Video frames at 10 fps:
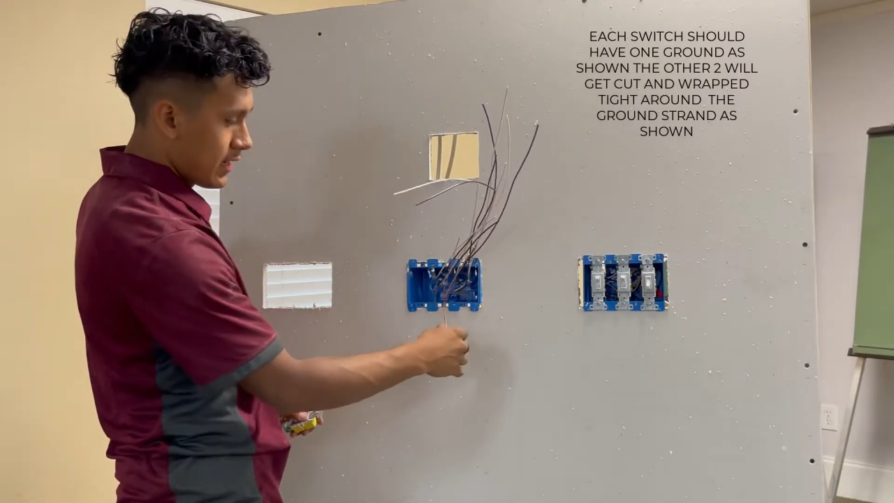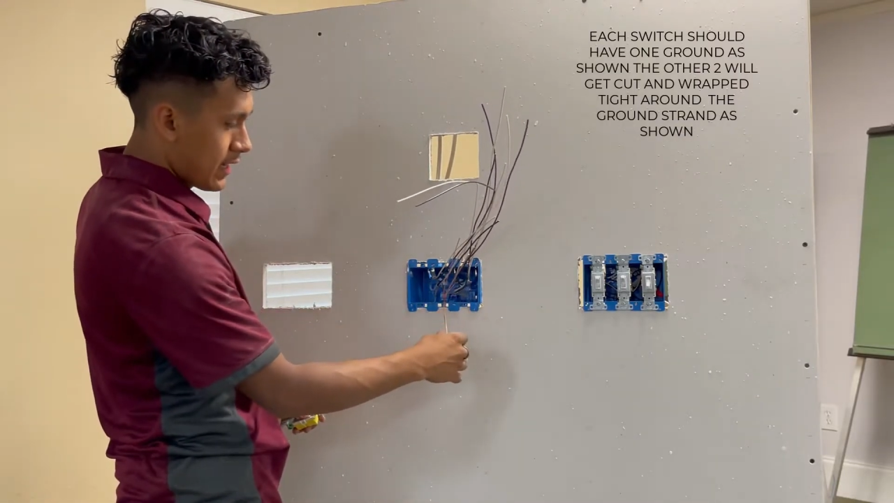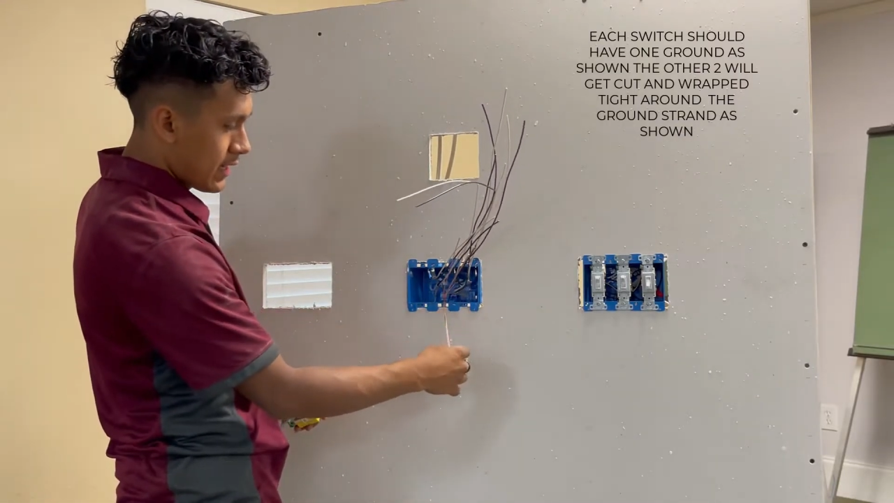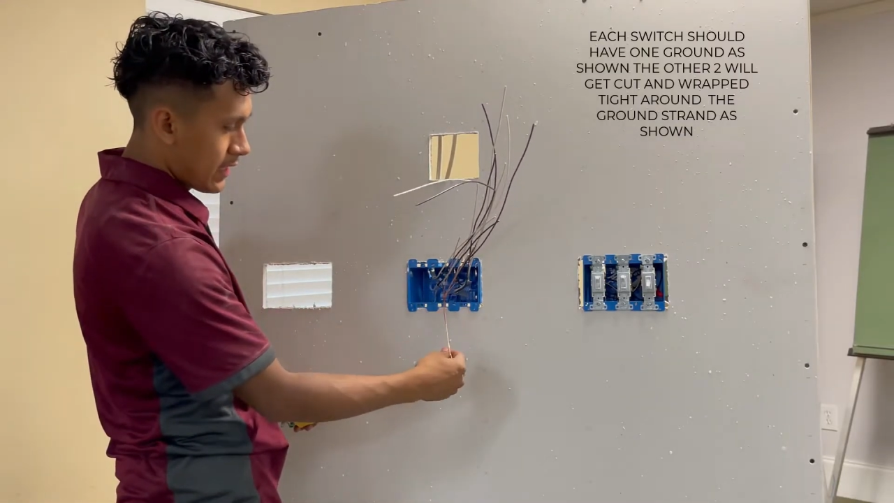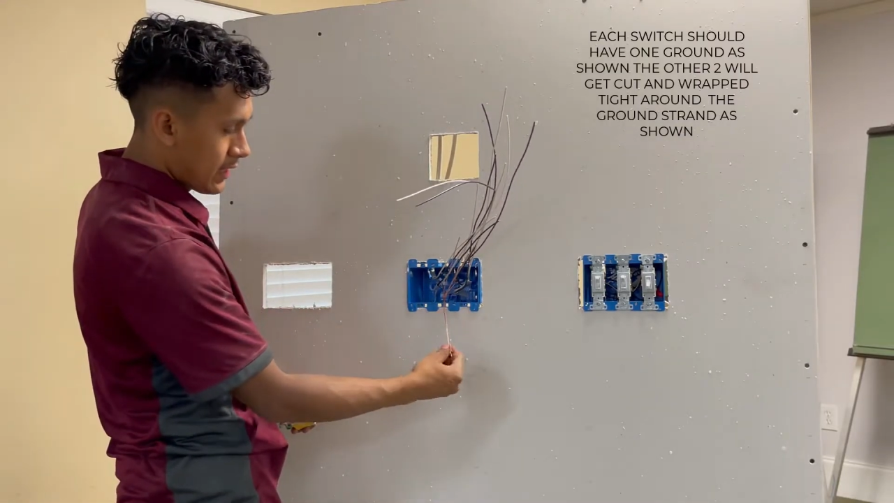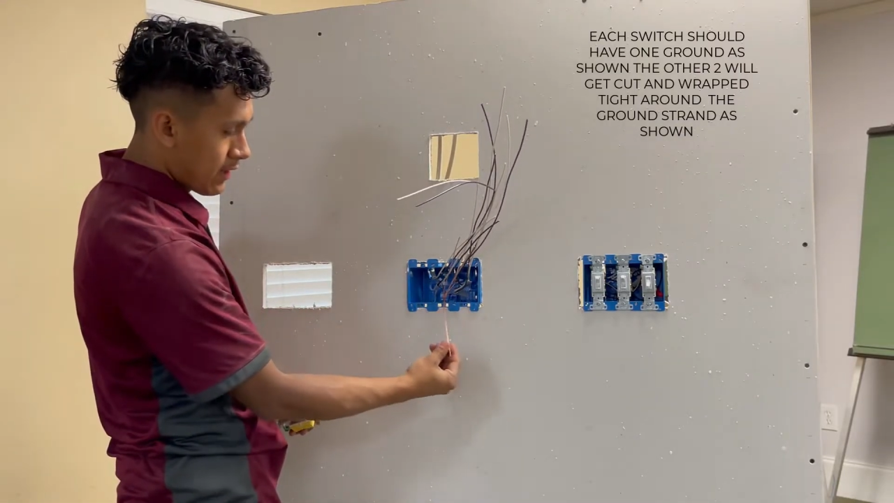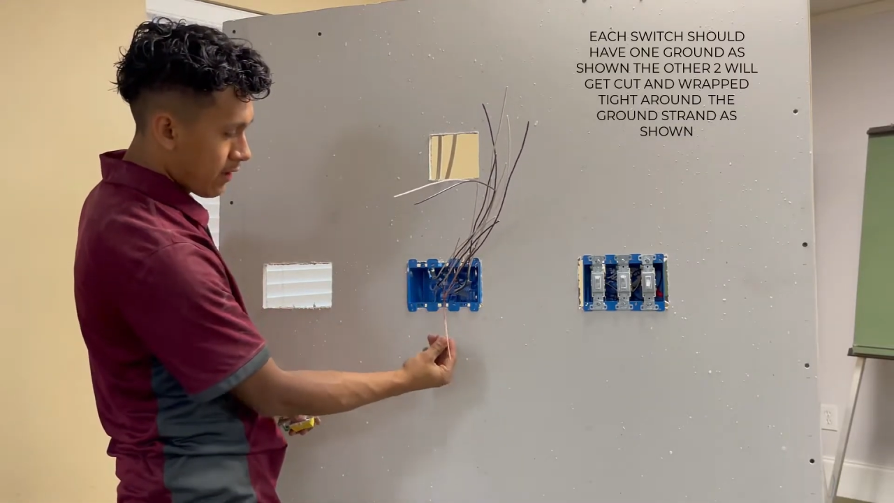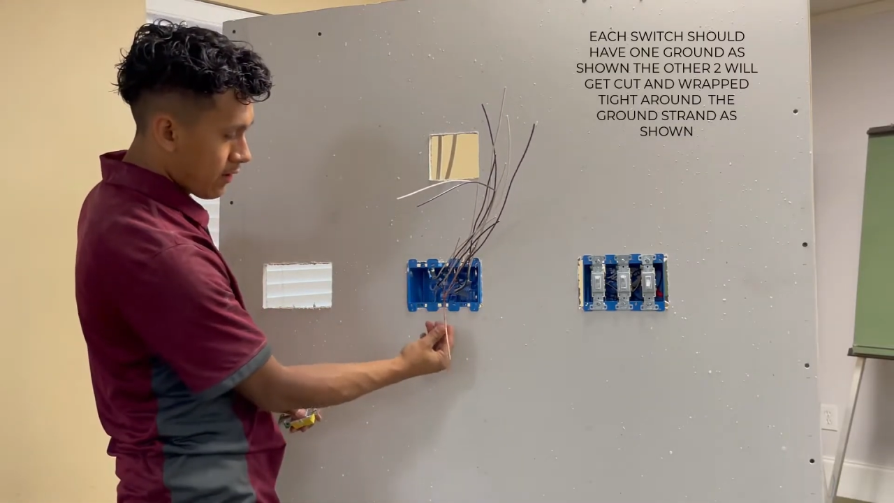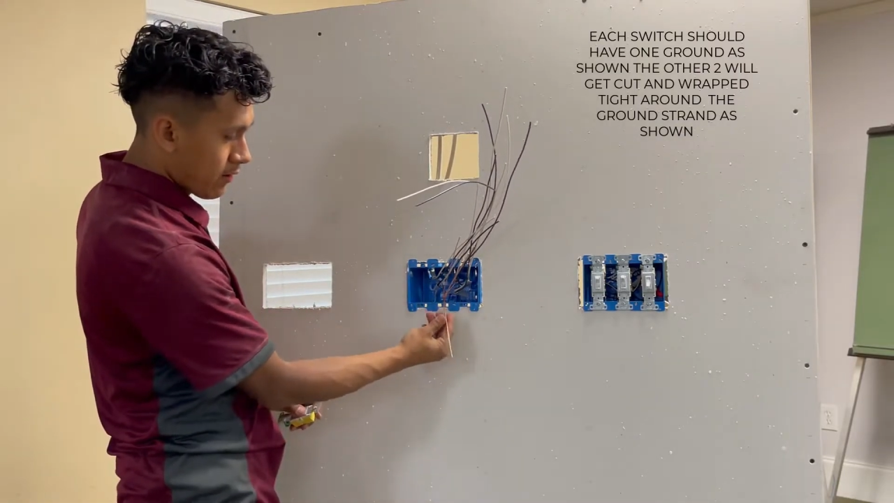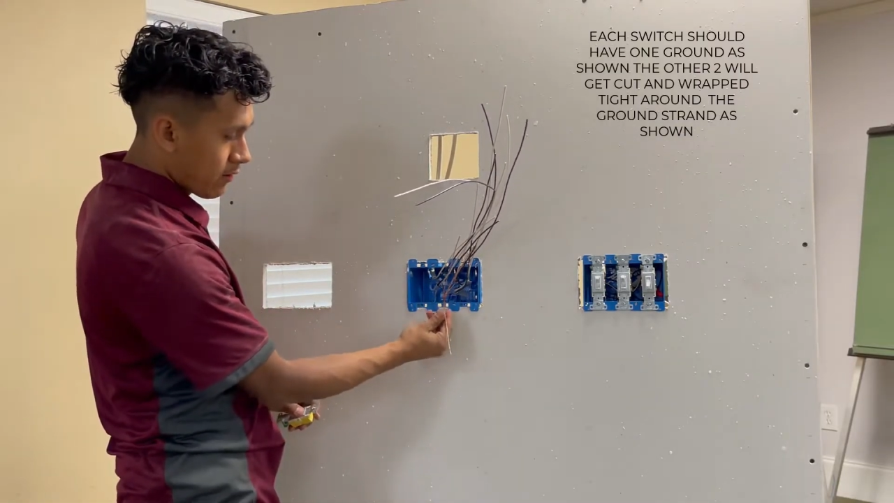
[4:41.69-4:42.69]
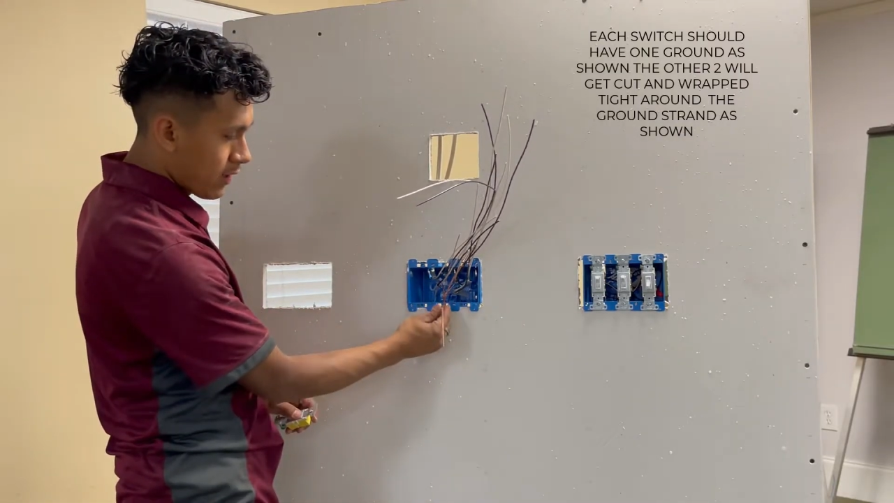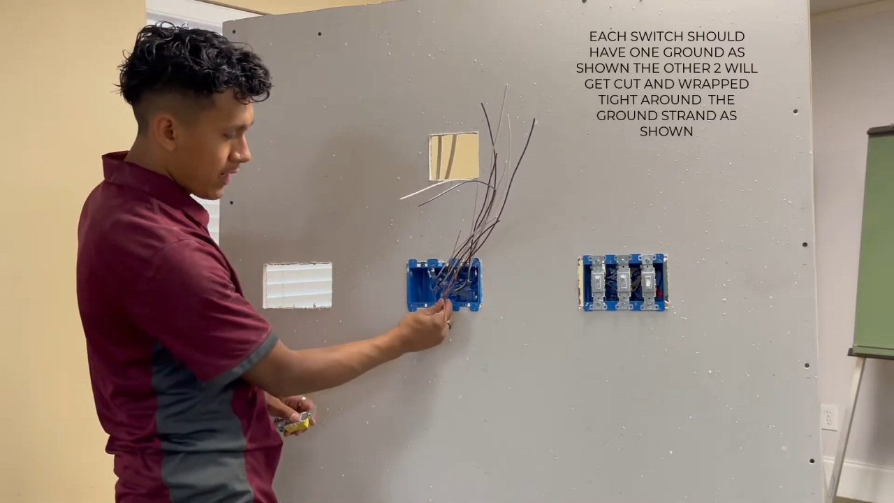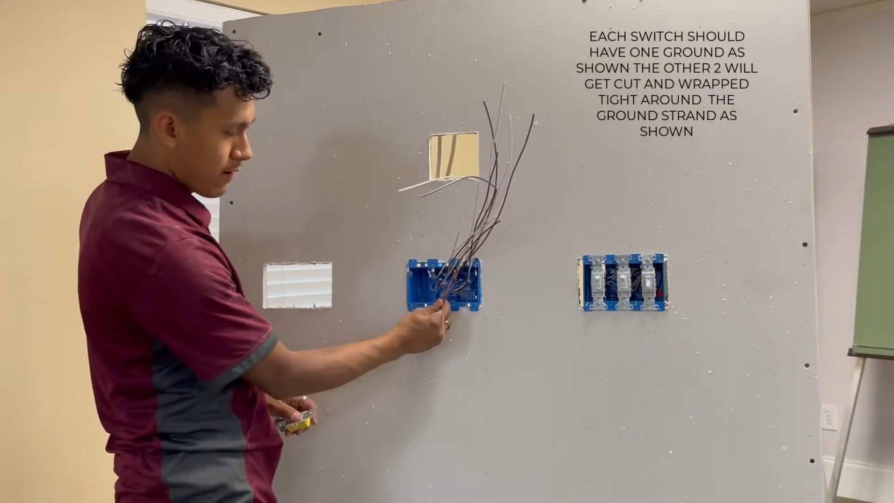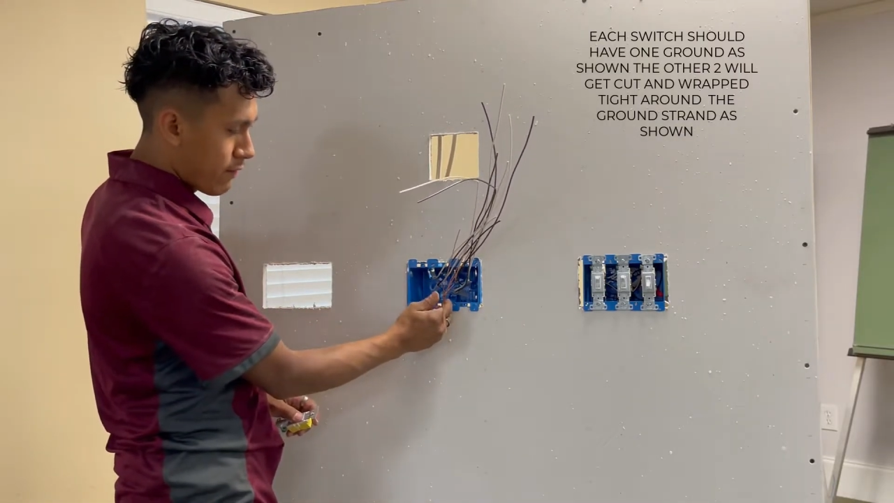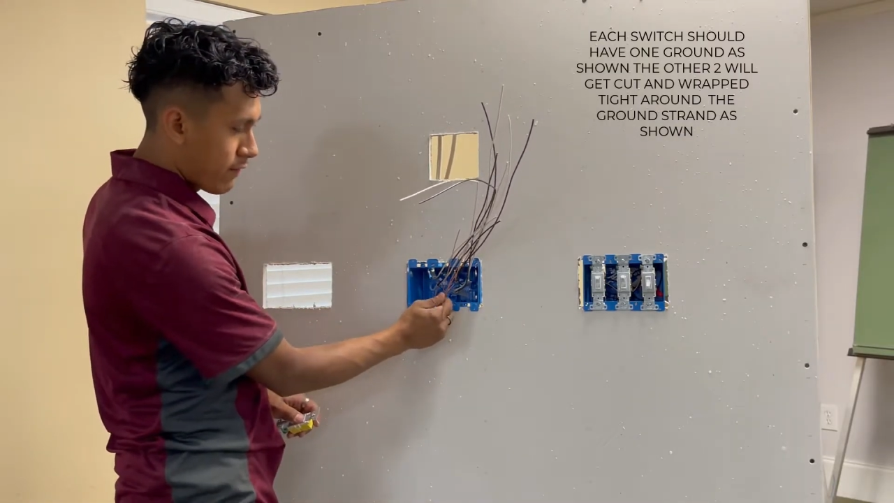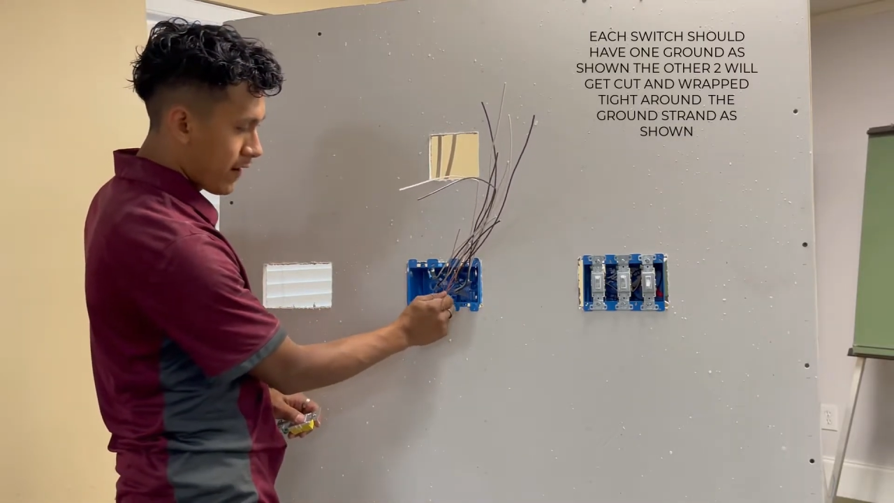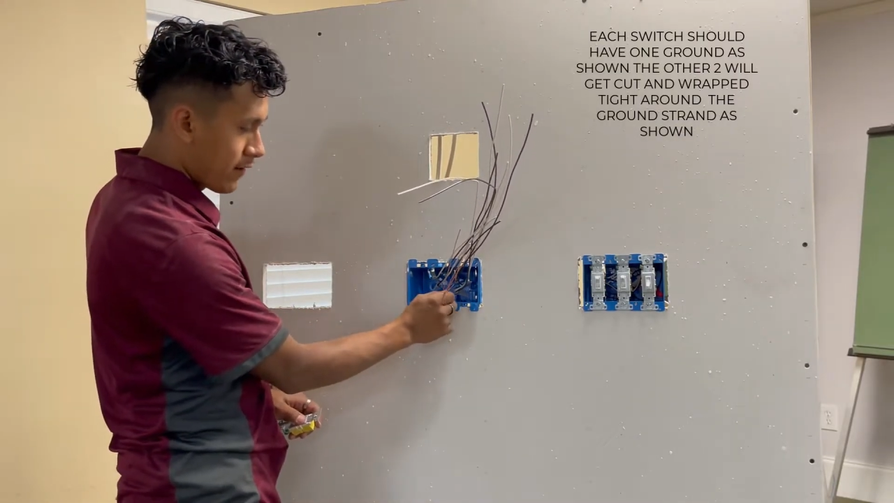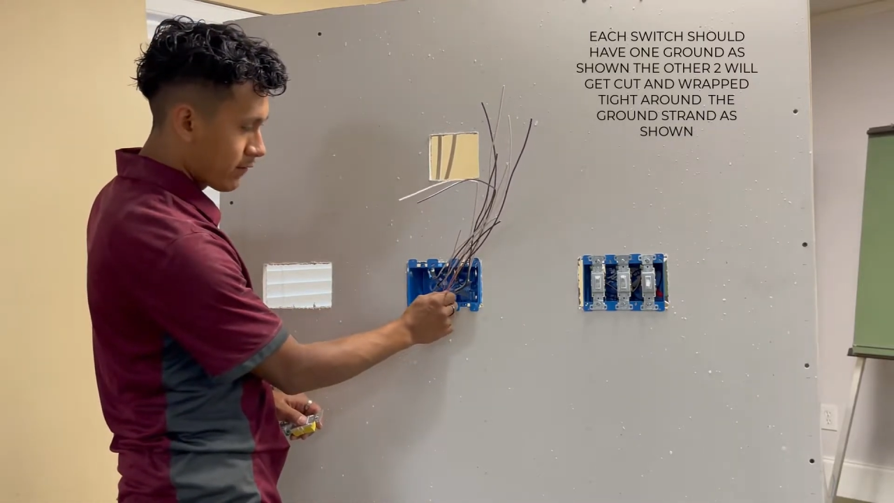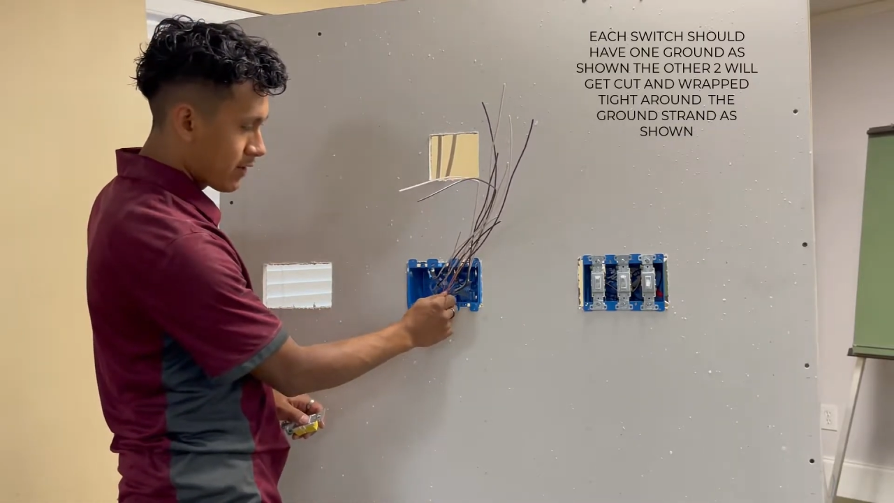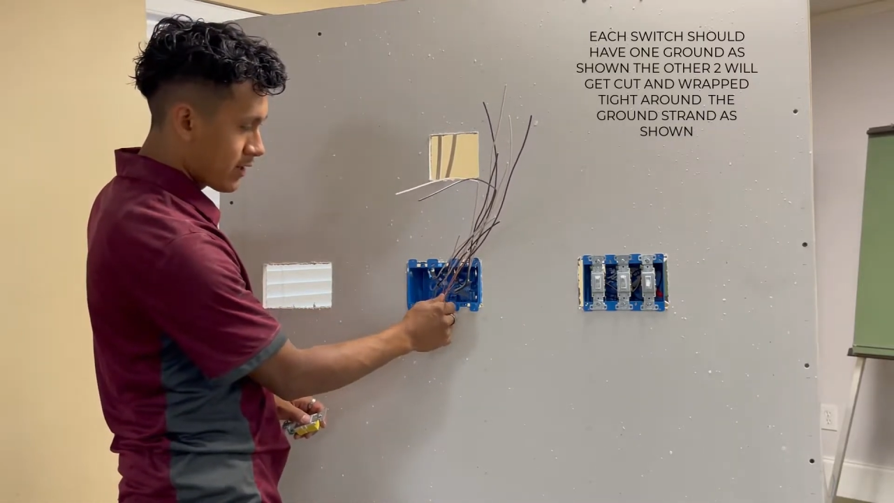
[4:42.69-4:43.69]
and although I have
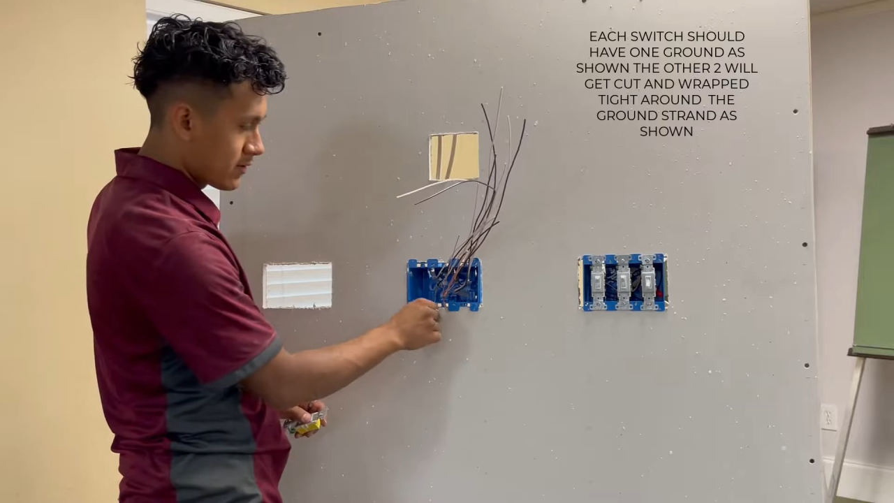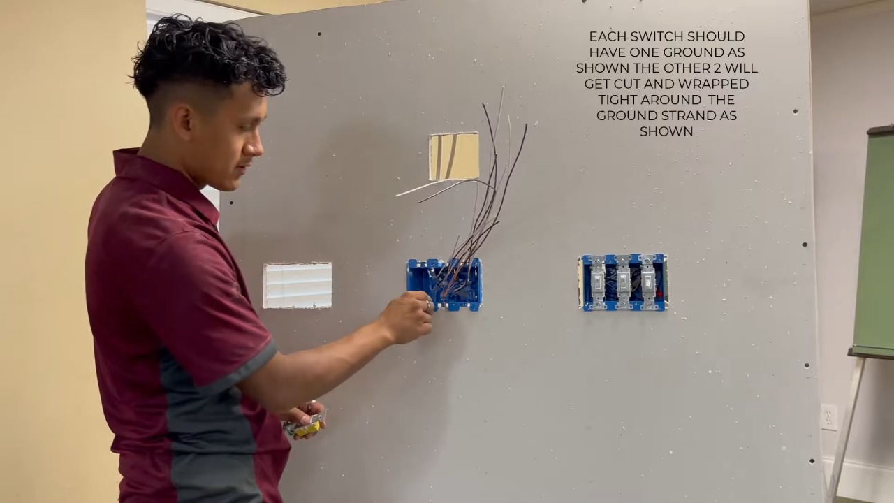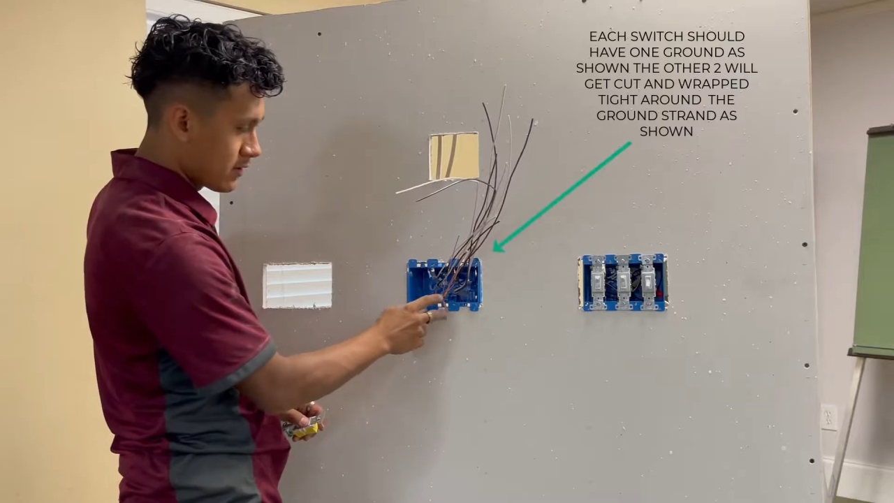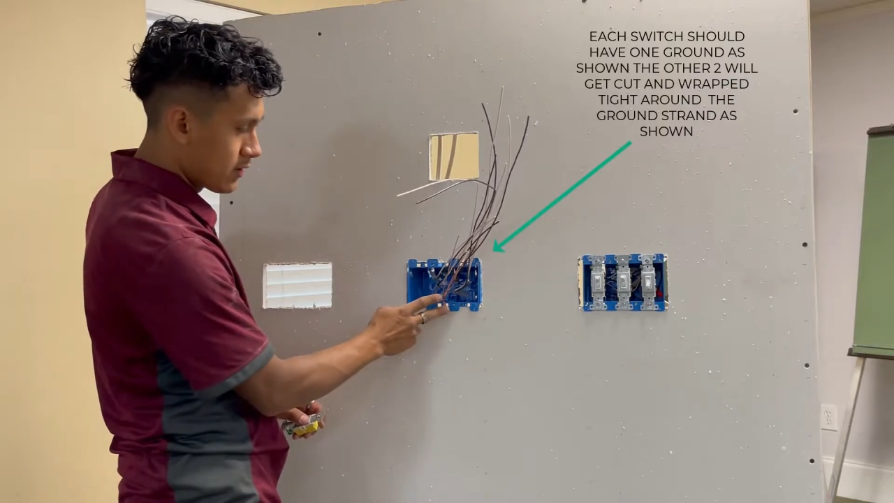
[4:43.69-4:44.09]
5 grounds,